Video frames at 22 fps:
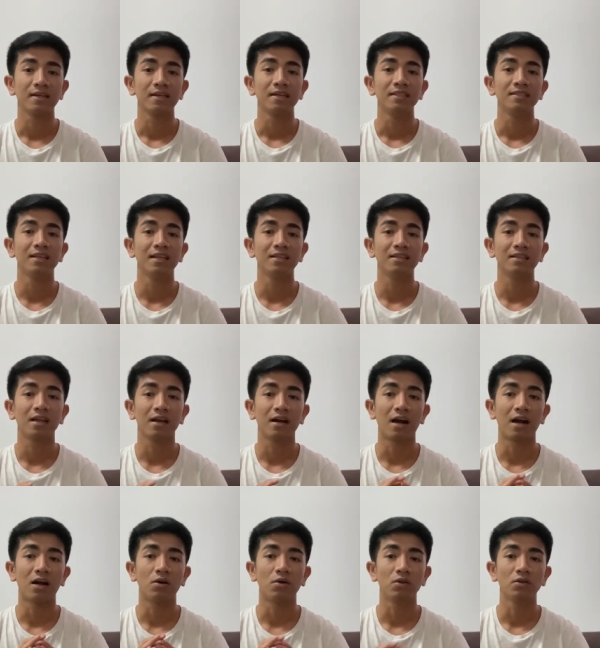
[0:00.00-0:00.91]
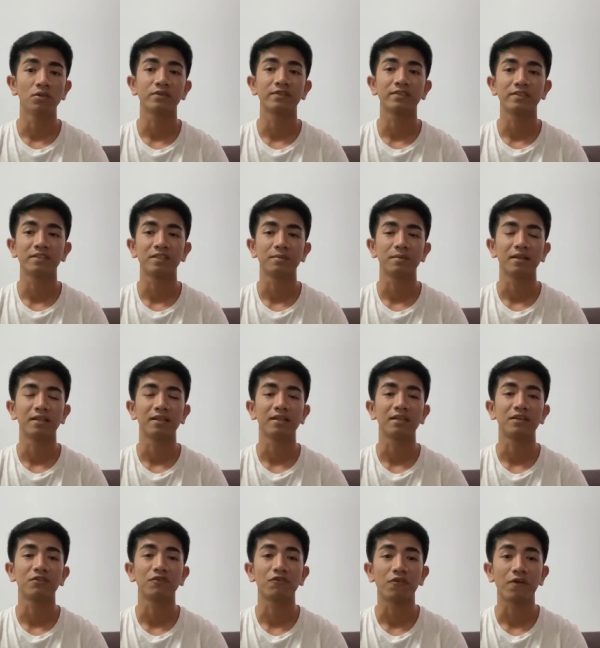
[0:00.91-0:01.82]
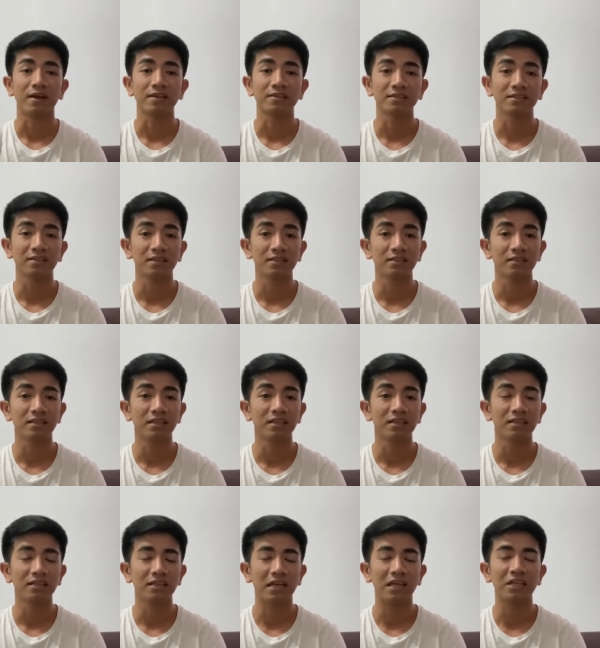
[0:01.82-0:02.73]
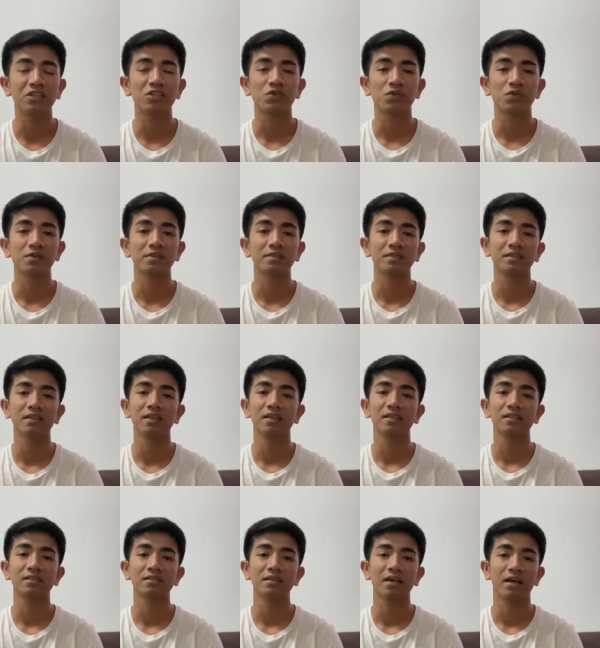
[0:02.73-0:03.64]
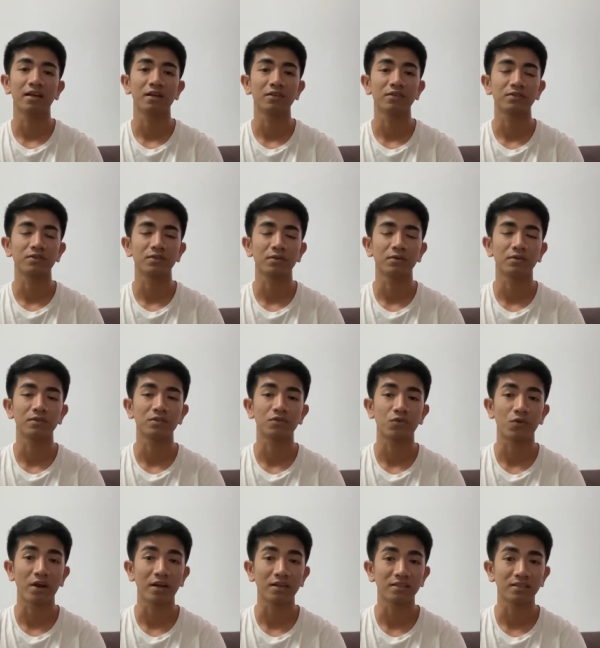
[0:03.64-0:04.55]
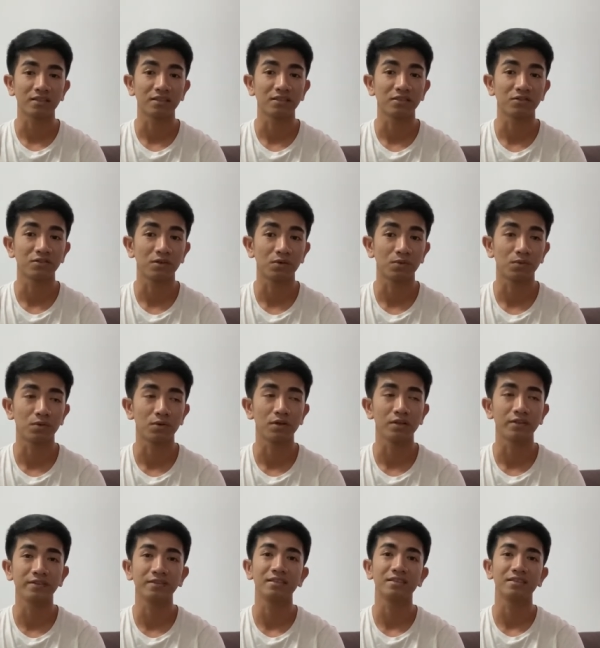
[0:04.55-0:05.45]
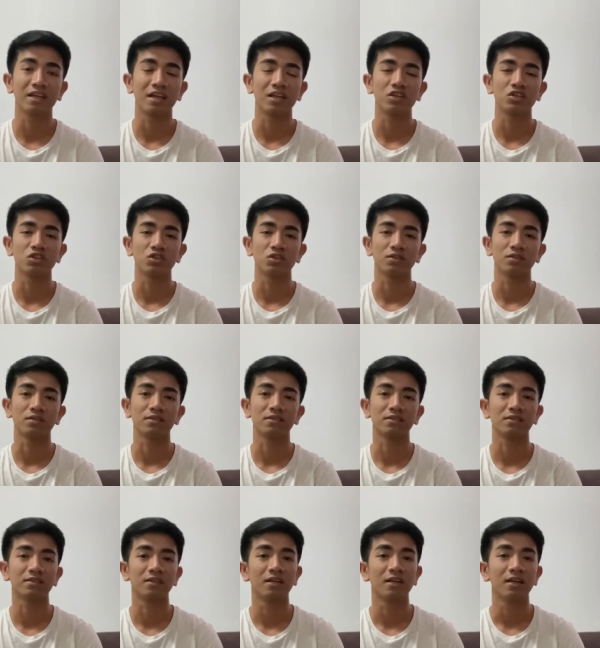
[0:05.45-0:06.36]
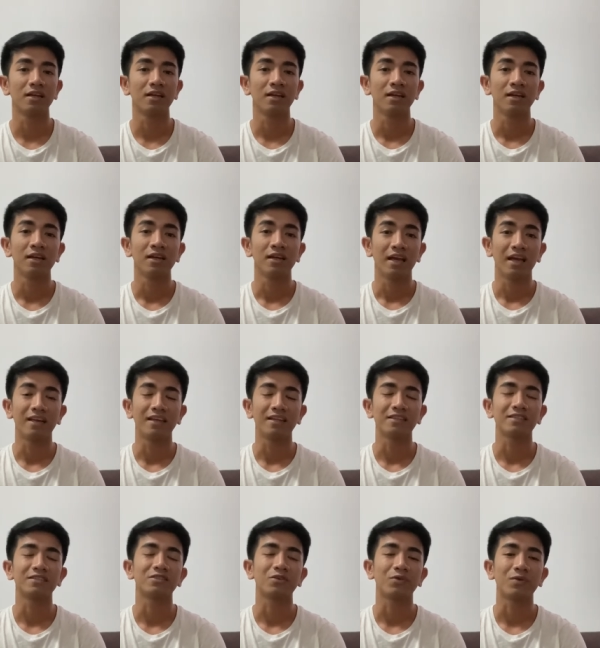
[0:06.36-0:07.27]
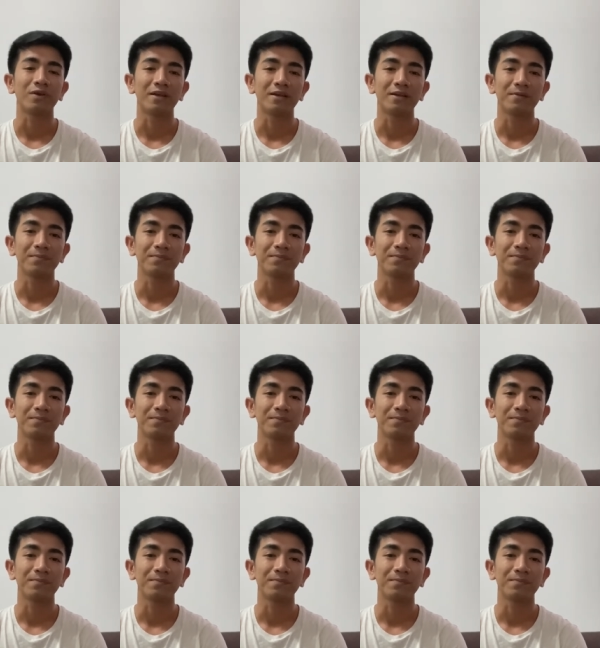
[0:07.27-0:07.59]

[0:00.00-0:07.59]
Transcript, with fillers: Yet they are all seemingly fascinating, interesting, and also attracting to the world's attentions in history.